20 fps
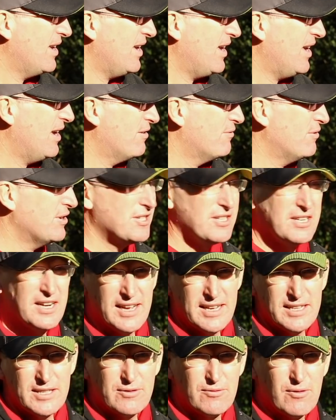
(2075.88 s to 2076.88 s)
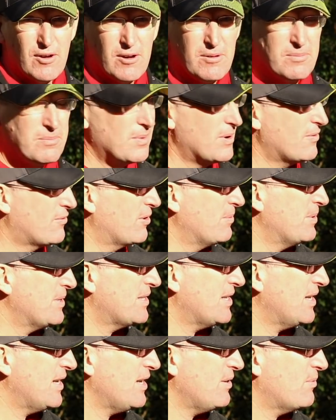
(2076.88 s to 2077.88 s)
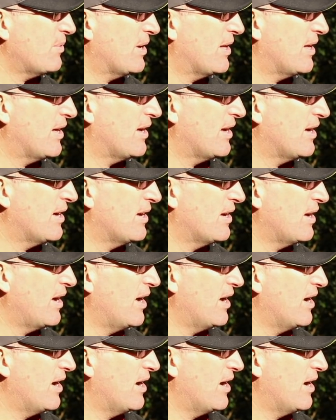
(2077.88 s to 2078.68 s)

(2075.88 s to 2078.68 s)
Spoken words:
It originates from Italy, where